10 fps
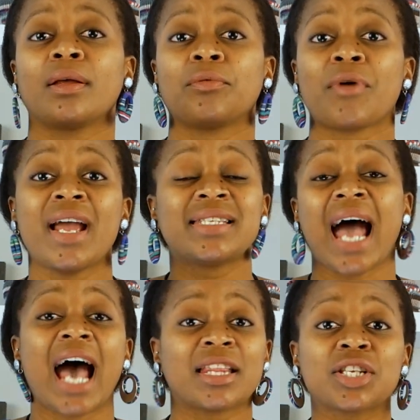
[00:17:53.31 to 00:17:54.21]
raise
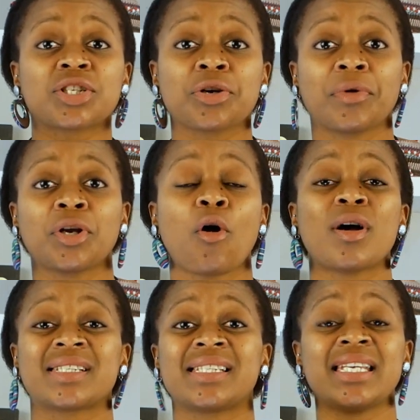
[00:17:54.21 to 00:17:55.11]
other children or
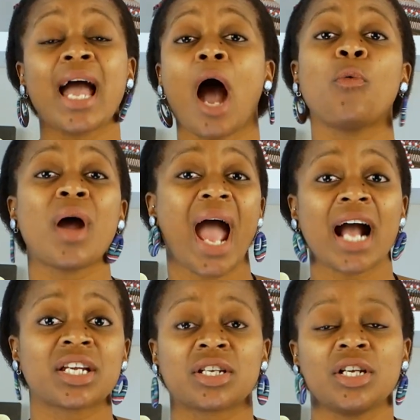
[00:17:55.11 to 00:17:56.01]
see how we're
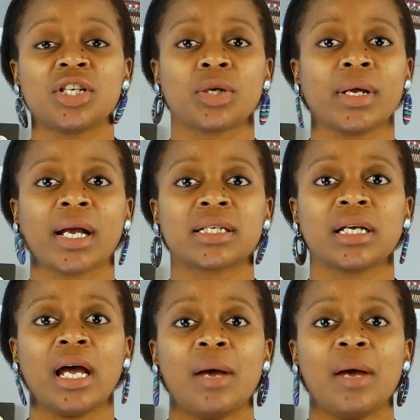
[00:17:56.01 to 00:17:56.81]
actually doing it?